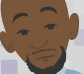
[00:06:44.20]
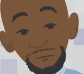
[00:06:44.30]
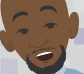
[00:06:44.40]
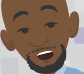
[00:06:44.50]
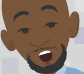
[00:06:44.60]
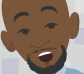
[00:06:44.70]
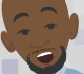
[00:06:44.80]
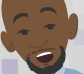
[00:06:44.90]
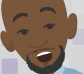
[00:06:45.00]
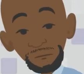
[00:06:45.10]
Personal
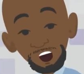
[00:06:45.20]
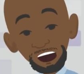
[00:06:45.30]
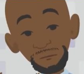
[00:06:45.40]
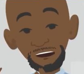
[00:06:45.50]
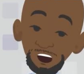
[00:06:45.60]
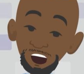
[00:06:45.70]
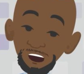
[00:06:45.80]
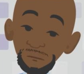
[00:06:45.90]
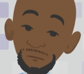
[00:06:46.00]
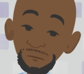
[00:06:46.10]
loans also
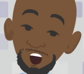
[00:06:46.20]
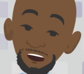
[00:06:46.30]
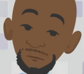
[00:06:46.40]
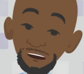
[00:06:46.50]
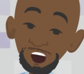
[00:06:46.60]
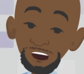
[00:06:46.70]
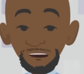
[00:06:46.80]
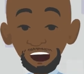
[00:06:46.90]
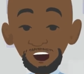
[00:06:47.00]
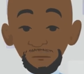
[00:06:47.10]
have the potential to
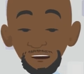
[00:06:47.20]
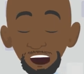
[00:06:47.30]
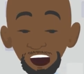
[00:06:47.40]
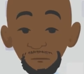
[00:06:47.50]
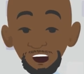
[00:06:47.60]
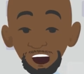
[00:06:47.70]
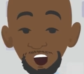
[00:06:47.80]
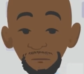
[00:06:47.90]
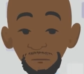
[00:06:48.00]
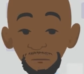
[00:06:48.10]
improve your credit
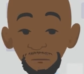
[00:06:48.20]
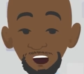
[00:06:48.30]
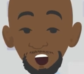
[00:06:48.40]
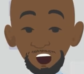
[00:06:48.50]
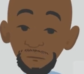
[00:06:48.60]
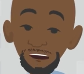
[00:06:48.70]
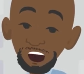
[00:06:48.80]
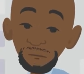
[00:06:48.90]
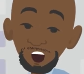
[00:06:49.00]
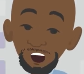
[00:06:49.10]
score and
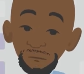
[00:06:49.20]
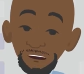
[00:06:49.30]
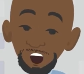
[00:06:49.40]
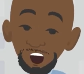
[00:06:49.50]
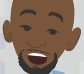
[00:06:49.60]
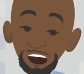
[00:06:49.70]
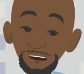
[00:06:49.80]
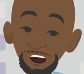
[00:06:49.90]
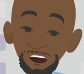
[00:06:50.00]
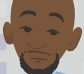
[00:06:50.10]
open up new
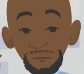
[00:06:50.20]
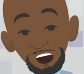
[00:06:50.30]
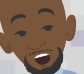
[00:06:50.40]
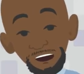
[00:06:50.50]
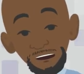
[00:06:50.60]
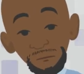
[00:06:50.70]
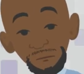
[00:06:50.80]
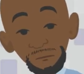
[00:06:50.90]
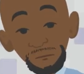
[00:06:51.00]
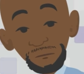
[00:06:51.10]
opportunities
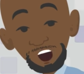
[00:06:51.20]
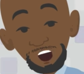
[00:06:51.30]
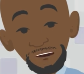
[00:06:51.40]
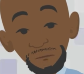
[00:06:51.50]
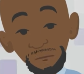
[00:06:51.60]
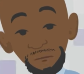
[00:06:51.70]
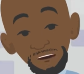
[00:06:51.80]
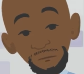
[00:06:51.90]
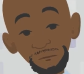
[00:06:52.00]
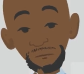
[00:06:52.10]
in the
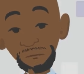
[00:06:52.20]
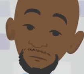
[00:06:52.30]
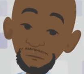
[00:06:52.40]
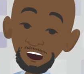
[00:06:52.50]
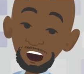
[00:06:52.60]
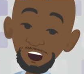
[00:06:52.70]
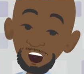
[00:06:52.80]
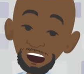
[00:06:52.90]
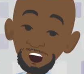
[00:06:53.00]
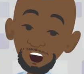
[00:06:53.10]
future. So if you're
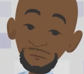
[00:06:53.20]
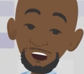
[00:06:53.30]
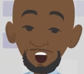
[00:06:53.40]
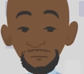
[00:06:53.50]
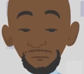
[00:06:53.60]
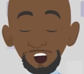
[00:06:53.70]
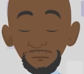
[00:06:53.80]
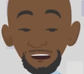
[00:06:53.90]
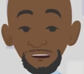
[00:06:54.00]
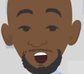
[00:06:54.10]
looking for an
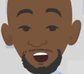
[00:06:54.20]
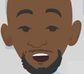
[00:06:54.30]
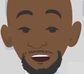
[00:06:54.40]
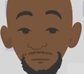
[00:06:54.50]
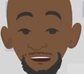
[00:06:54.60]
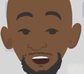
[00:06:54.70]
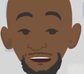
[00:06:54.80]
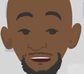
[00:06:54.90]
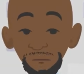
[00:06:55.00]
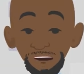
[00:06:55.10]
effective way
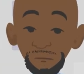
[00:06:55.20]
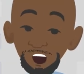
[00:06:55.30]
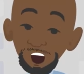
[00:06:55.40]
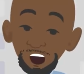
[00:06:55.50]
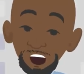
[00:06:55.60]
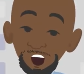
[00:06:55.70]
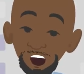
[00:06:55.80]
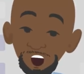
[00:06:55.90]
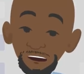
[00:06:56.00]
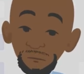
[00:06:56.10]
to potentially
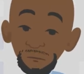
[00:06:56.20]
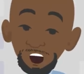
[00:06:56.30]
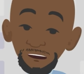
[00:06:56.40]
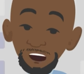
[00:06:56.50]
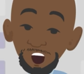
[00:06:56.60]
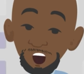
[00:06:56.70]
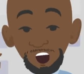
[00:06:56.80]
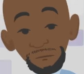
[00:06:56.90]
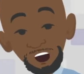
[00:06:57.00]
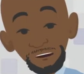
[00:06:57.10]
manage your
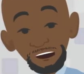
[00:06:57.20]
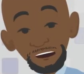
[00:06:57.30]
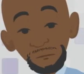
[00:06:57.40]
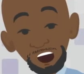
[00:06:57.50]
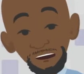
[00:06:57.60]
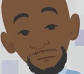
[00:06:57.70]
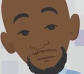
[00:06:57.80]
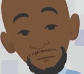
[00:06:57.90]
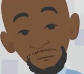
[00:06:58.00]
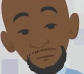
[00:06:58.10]
finances, your debt,
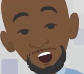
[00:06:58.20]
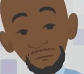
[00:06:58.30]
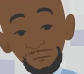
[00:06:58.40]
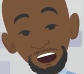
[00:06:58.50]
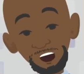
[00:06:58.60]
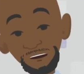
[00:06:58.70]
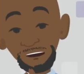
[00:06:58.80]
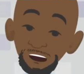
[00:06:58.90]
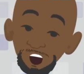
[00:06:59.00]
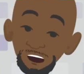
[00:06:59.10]
consider
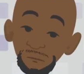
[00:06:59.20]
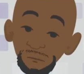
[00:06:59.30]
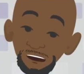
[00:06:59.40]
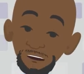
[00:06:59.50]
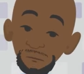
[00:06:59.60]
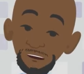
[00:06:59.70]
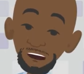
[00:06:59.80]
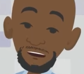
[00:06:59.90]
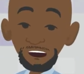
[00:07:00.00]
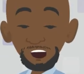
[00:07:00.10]
getting a
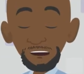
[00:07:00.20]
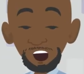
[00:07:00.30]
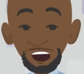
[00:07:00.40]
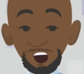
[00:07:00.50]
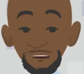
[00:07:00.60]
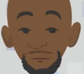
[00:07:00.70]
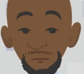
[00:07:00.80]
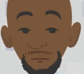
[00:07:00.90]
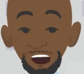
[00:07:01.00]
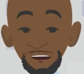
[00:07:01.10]
personal loan,
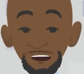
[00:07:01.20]
and